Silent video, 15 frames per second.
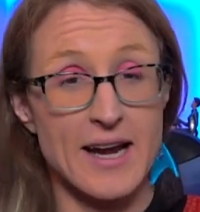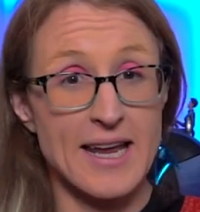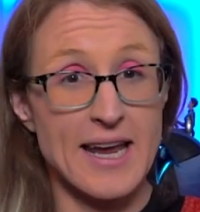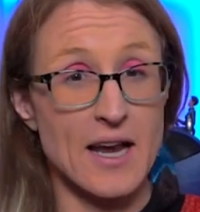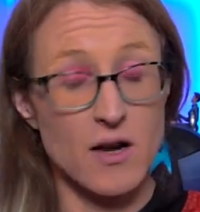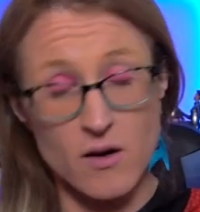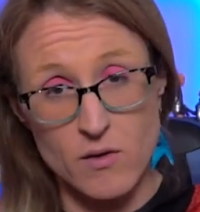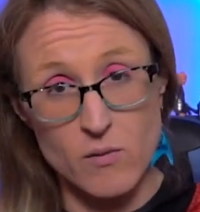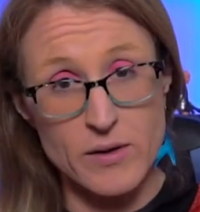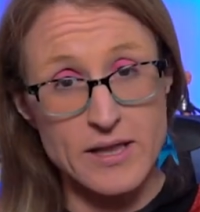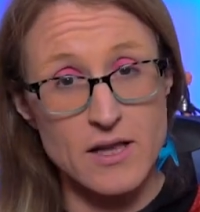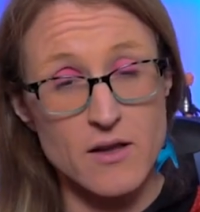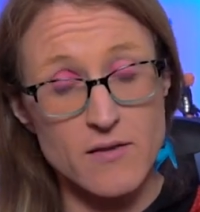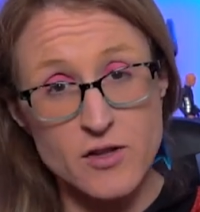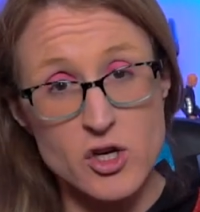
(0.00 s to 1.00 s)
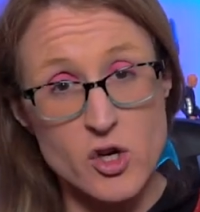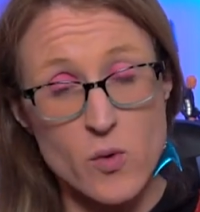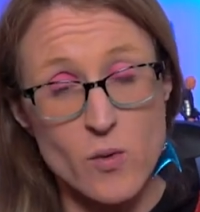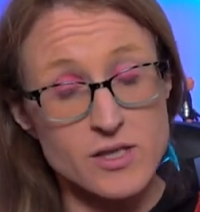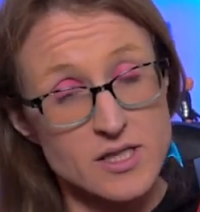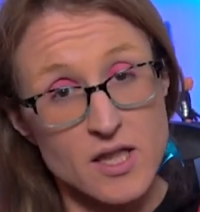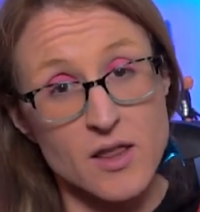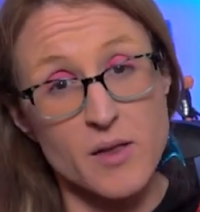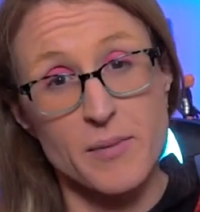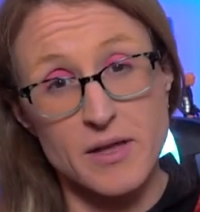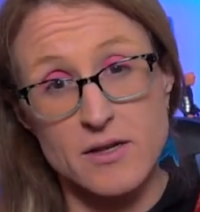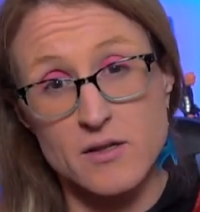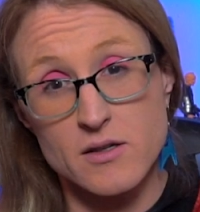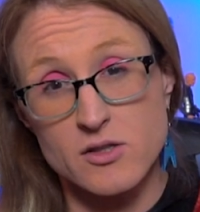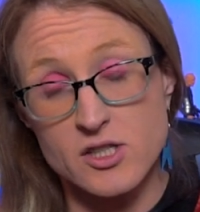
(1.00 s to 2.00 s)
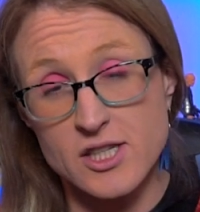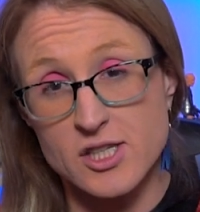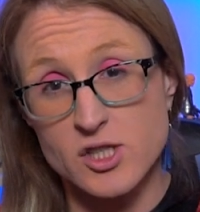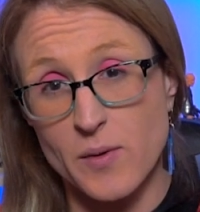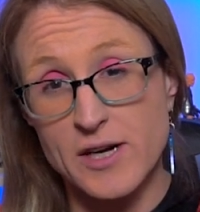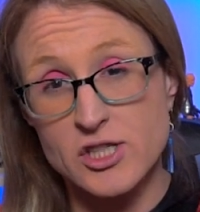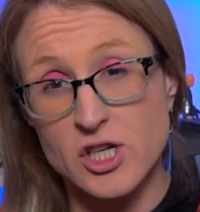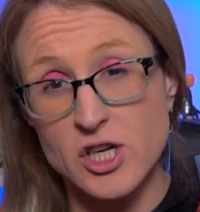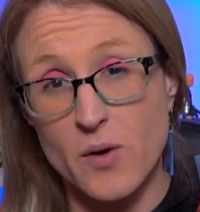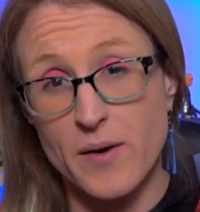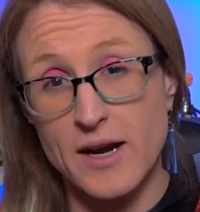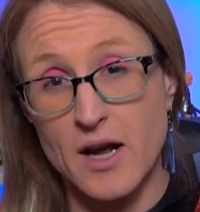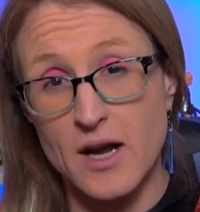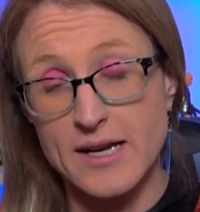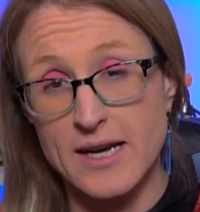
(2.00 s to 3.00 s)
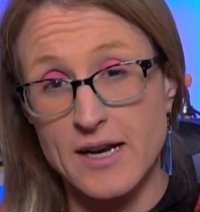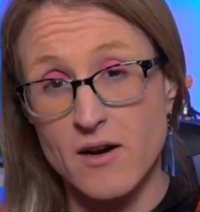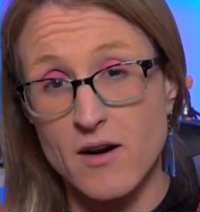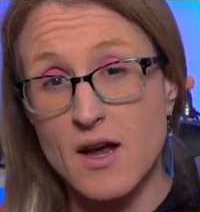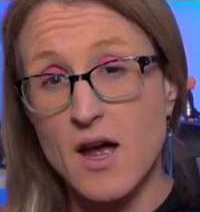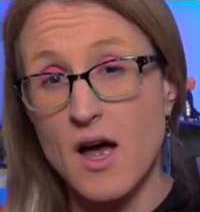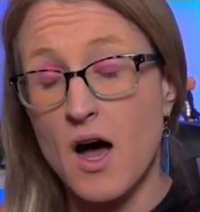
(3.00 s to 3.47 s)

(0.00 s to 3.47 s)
And again, really love the nuance of the political situation going on here.